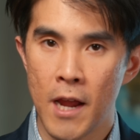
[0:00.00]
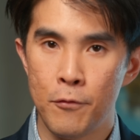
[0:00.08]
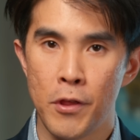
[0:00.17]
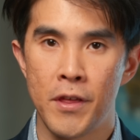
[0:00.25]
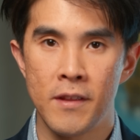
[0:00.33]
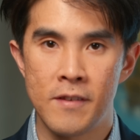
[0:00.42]

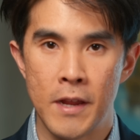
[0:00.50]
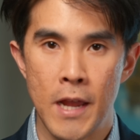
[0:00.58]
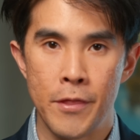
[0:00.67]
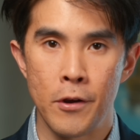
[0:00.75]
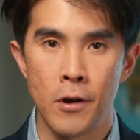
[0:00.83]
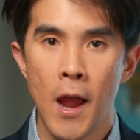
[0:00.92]
everything
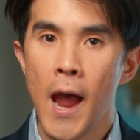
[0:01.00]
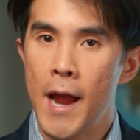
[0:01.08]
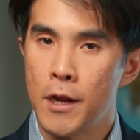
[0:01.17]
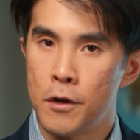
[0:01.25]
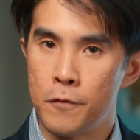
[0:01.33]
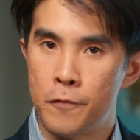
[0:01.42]
together
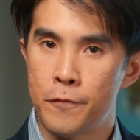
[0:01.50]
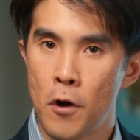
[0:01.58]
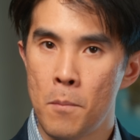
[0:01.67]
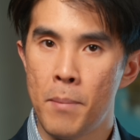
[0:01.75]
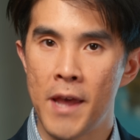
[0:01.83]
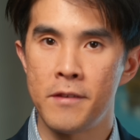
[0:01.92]
and
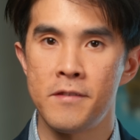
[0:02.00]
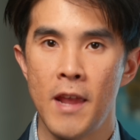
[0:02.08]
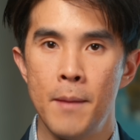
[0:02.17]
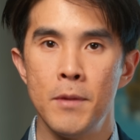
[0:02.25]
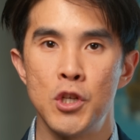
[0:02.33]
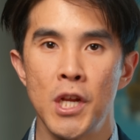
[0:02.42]
confirmed by this
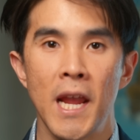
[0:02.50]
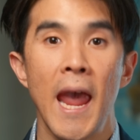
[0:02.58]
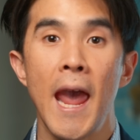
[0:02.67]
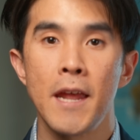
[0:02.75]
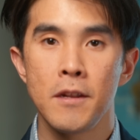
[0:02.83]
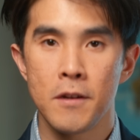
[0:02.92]
imaging
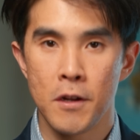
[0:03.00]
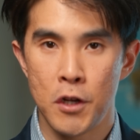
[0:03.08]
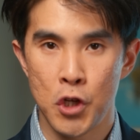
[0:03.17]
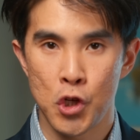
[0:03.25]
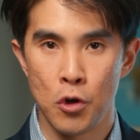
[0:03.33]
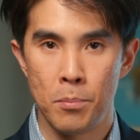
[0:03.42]
and an
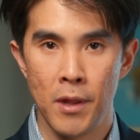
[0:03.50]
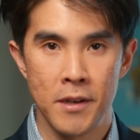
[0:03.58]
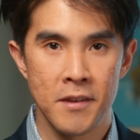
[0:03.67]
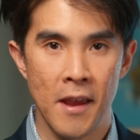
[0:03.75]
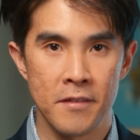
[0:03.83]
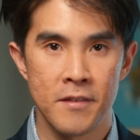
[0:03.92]
additional blood
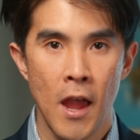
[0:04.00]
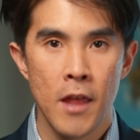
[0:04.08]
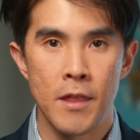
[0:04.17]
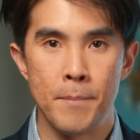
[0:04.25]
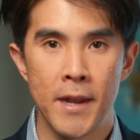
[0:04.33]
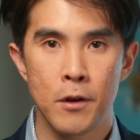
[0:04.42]
test,
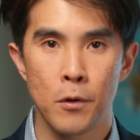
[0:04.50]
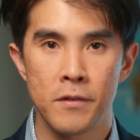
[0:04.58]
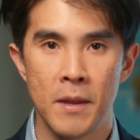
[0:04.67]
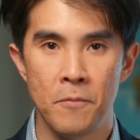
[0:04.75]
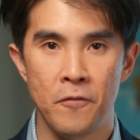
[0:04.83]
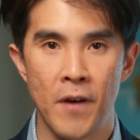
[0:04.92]
the medical
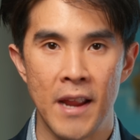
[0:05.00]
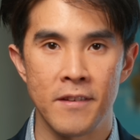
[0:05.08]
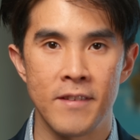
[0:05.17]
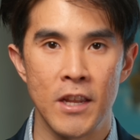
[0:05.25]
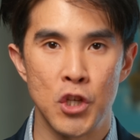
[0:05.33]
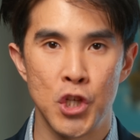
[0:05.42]
team finds
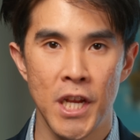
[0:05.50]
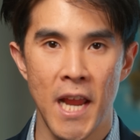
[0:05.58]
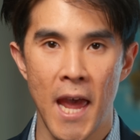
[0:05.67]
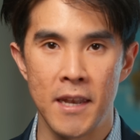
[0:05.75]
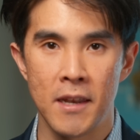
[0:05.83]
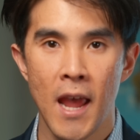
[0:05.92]
that
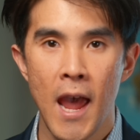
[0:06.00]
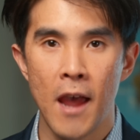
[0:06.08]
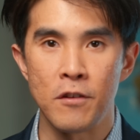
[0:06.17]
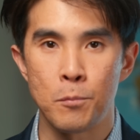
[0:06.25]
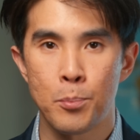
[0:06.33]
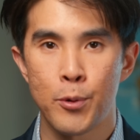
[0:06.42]
GN
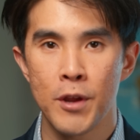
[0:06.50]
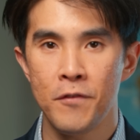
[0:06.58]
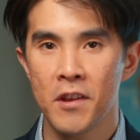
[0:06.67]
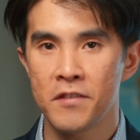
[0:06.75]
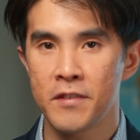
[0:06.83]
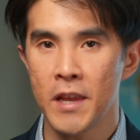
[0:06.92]
has
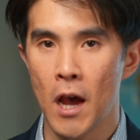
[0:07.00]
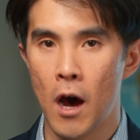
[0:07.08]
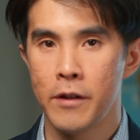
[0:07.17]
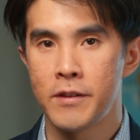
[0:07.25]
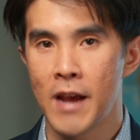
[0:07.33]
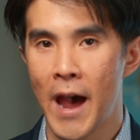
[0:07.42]
previously
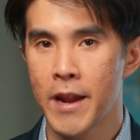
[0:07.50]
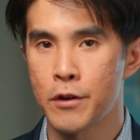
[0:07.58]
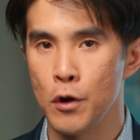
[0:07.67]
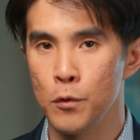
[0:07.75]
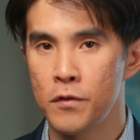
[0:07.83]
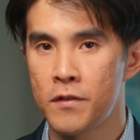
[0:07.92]

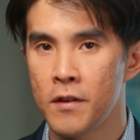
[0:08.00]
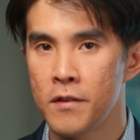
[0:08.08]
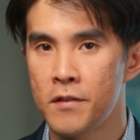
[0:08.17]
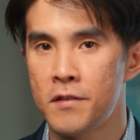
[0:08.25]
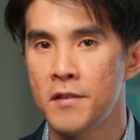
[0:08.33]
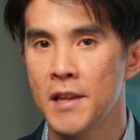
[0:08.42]
undiagnosed
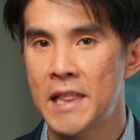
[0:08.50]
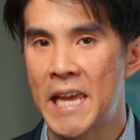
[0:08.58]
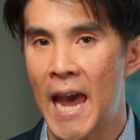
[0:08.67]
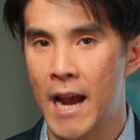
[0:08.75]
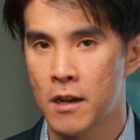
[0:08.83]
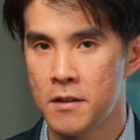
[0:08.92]

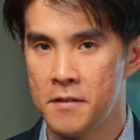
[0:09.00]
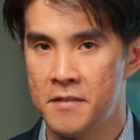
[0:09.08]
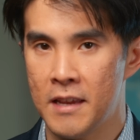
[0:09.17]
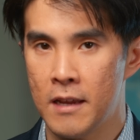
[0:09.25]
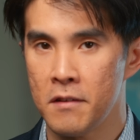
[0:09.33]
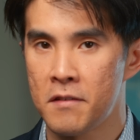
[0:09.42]
celiac
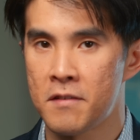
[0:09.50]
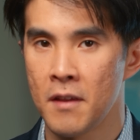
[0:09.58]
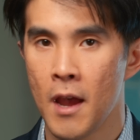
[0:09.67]
disease.